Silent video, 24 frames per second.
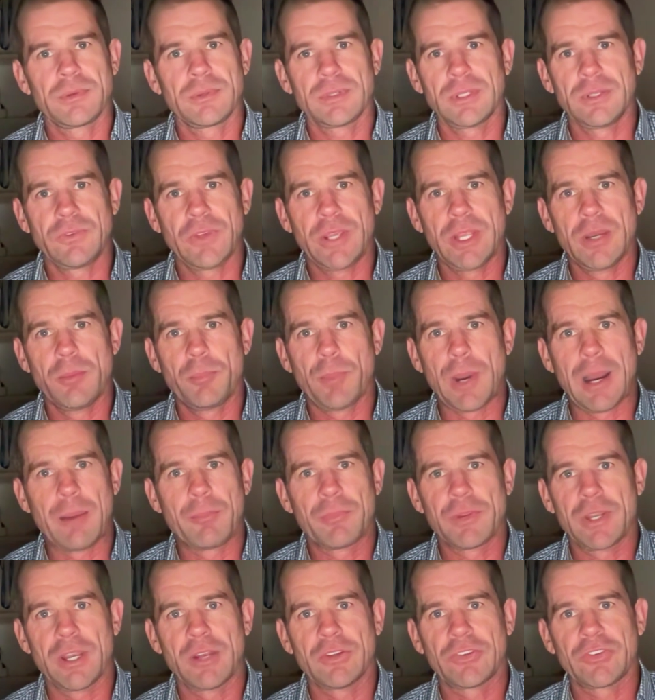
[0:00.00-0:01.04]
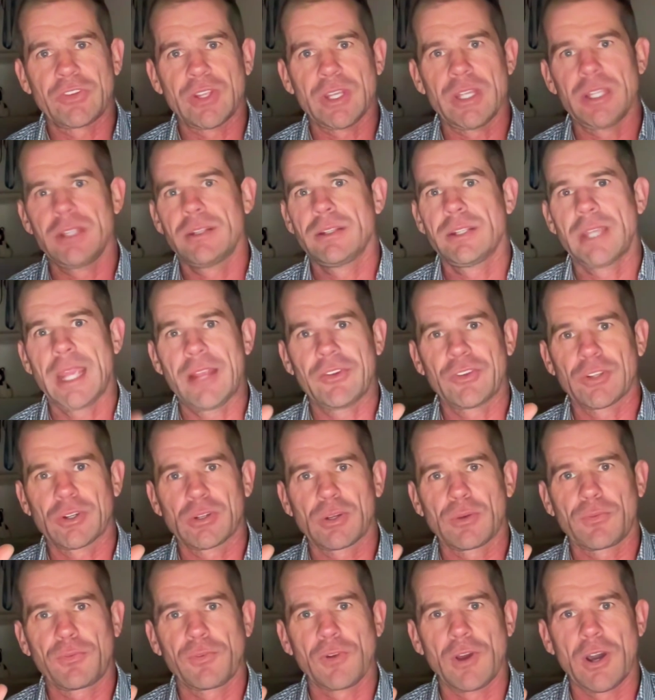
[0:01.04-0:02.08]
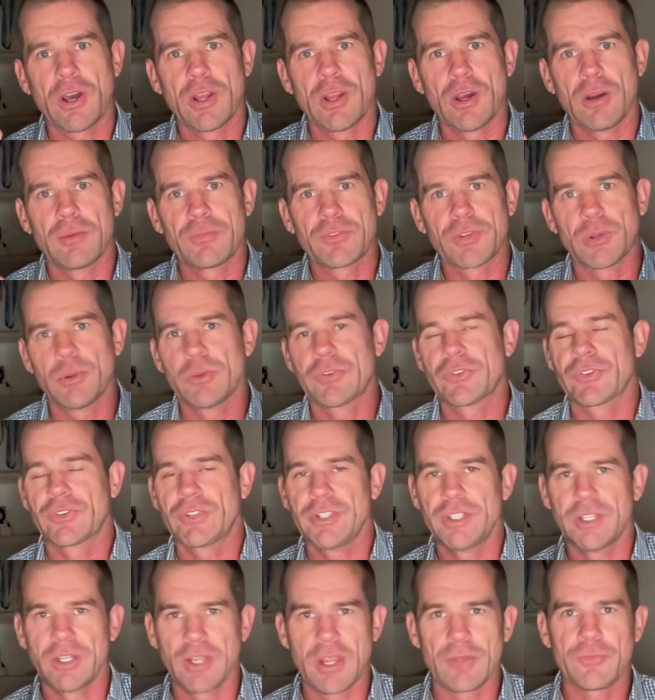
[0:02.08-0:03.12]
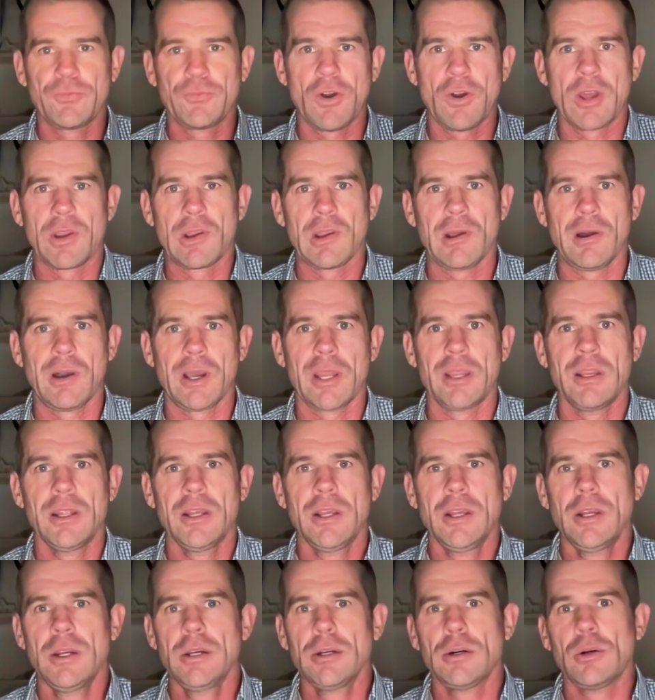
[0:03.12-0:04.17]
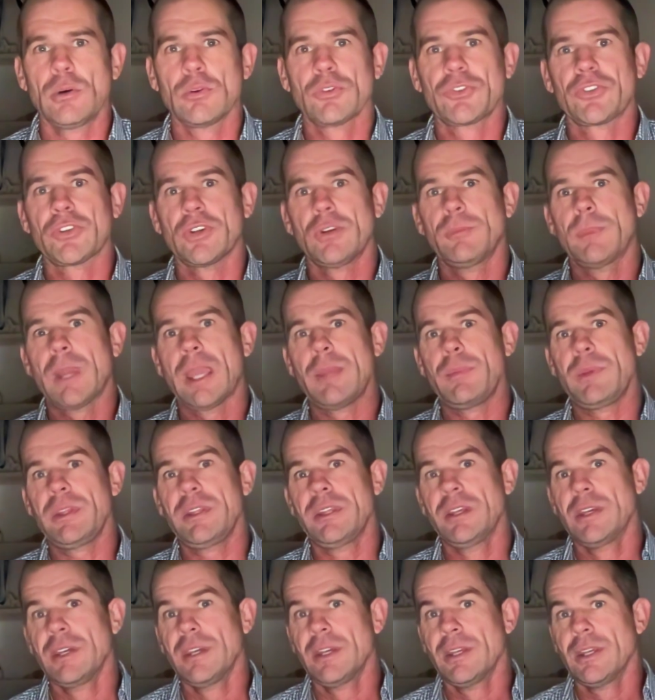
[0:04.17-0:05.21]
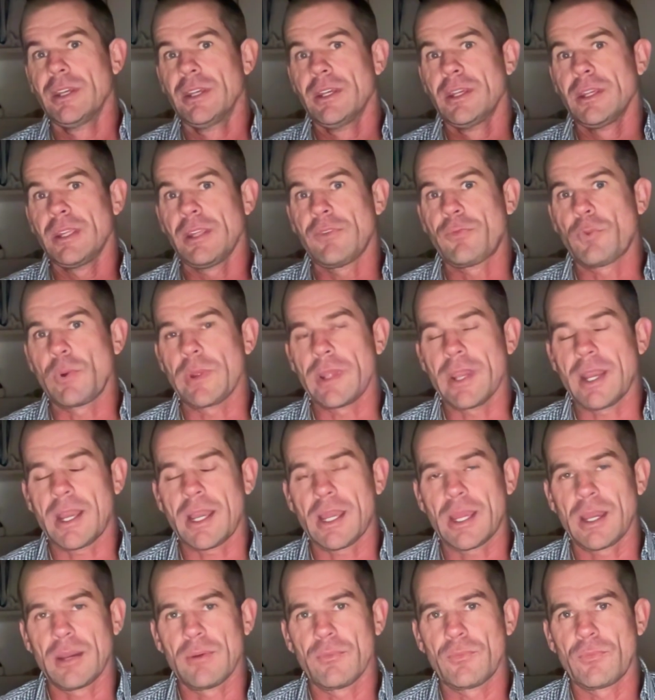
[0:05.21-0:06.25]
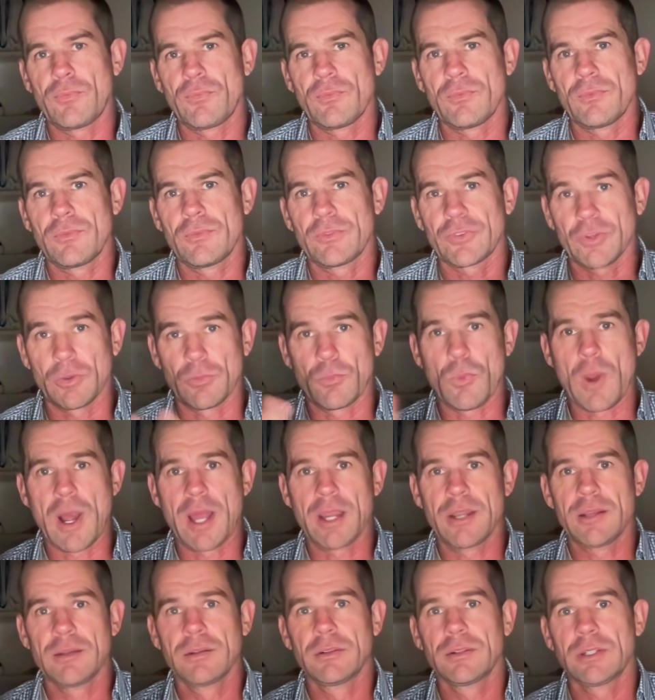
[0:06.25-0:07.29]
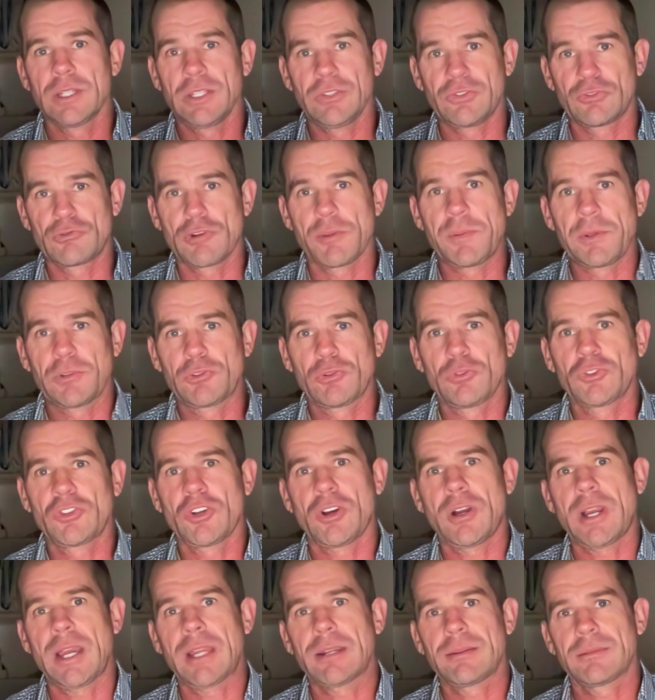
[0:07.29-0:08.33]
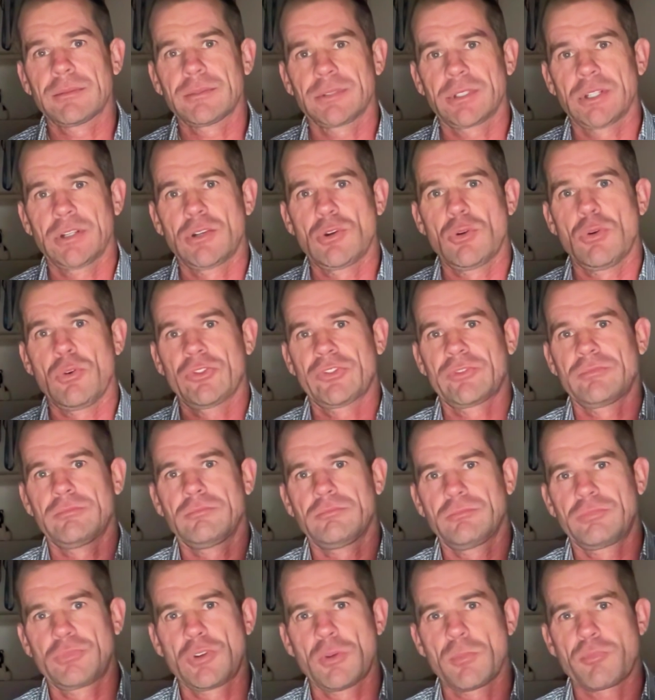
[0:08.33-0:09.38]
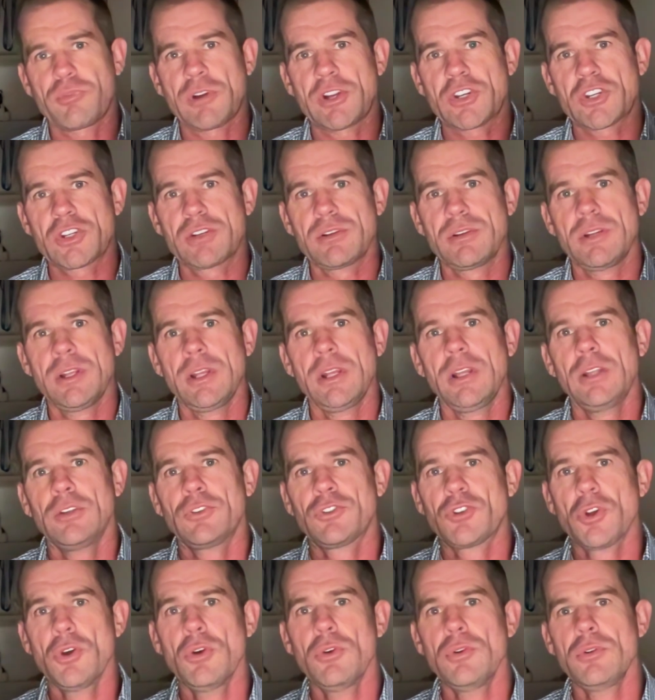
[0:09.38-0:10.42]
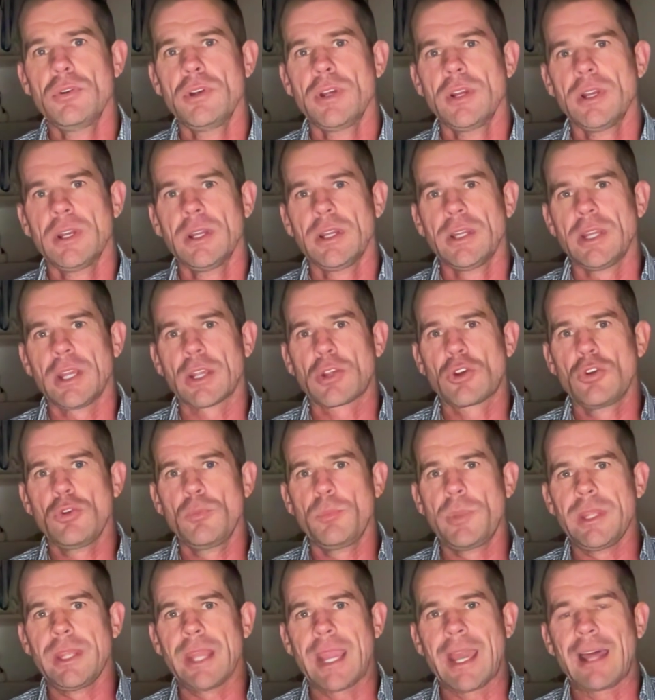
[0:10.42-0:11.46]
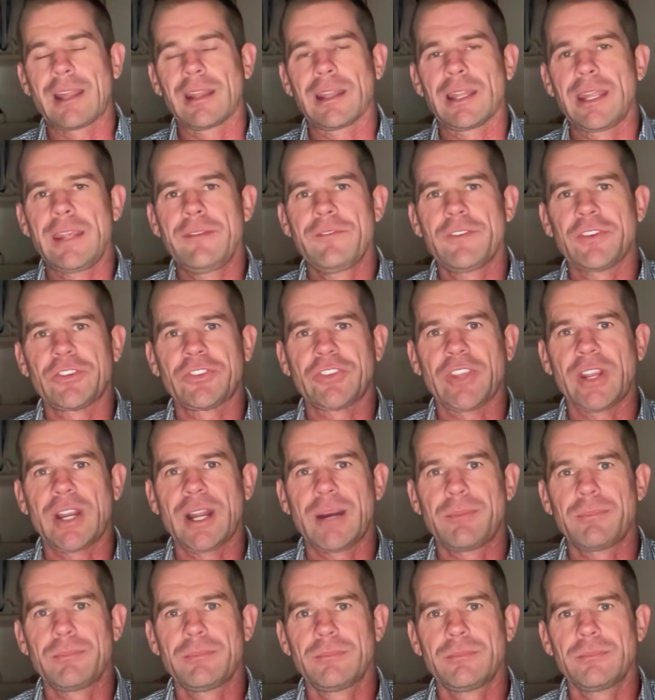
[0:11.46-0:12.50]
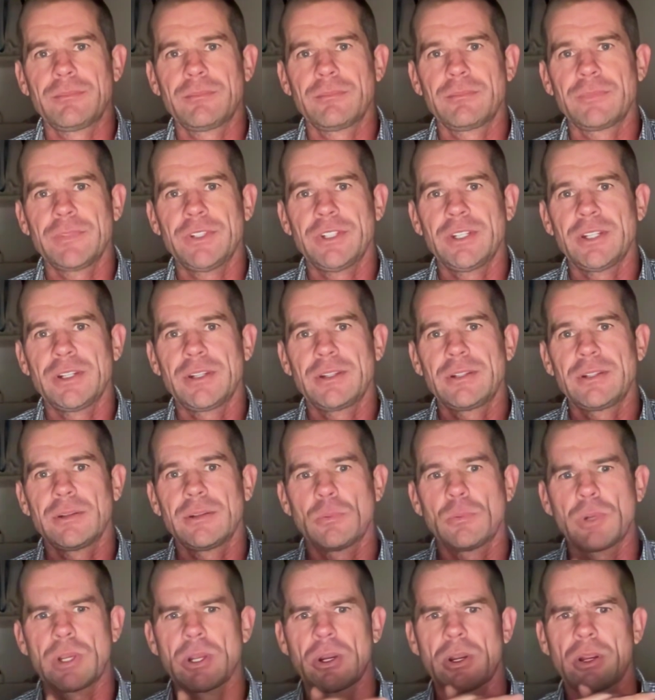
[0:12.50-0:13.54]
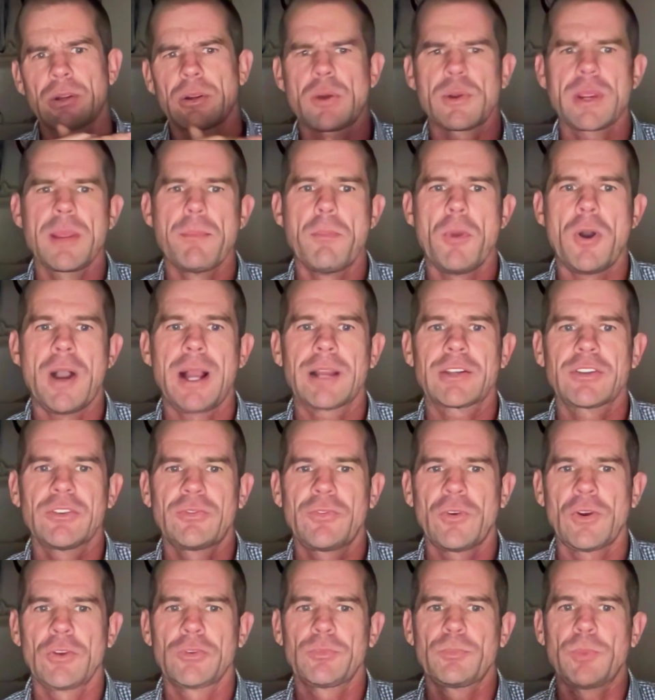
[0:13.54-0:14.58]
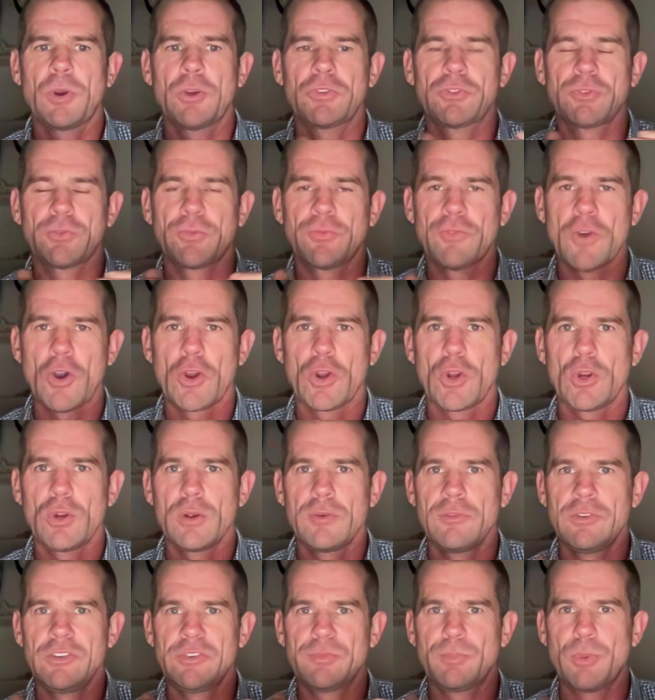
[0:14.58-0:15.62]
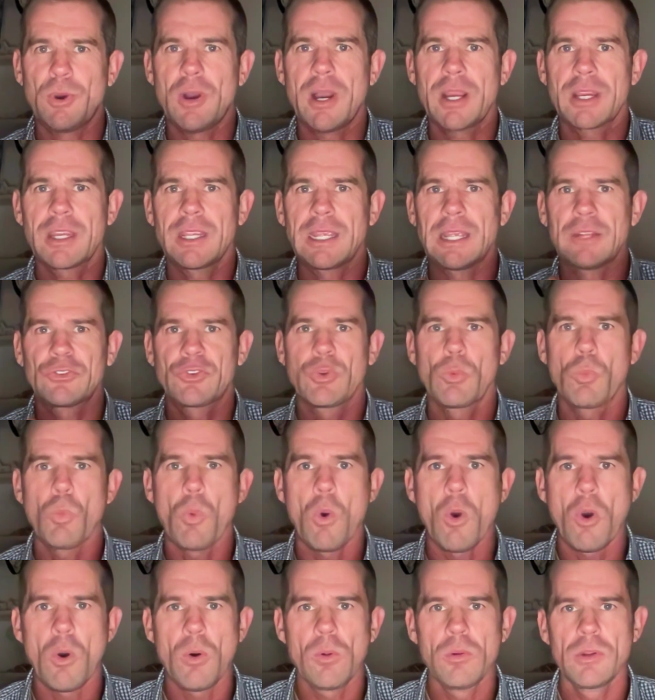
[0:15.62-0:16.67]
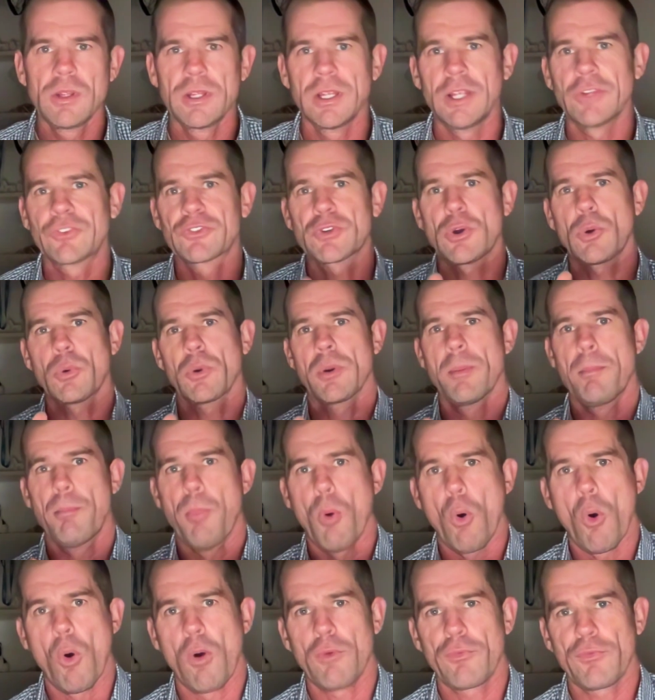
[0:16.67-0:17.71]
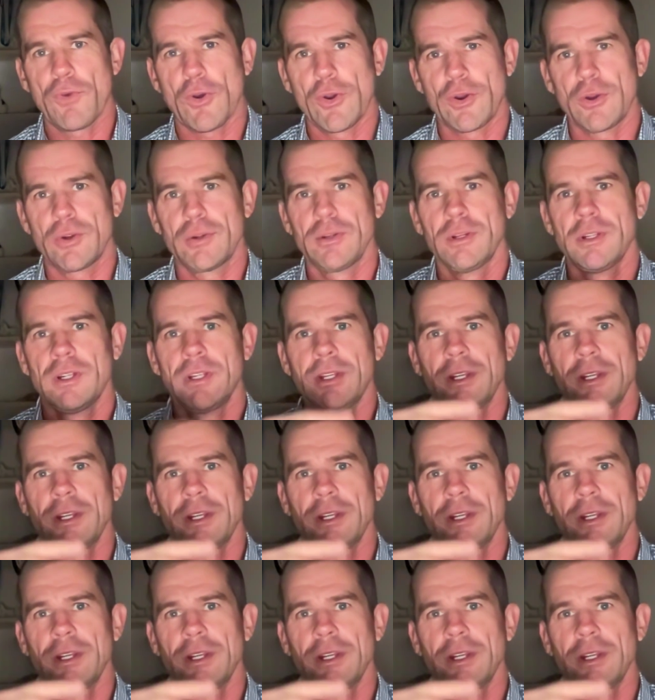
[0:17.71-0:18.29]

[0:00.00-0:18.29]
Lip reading: You hit a bump, see, hands aren't going to go flying off. So it's, that fine line. Also, maybe if we have, so one is gripping too tight, can cause compression. Two, it could be our lever setup. I'll get Mike to post a photo of his bike against the wall. It's called a bore photo.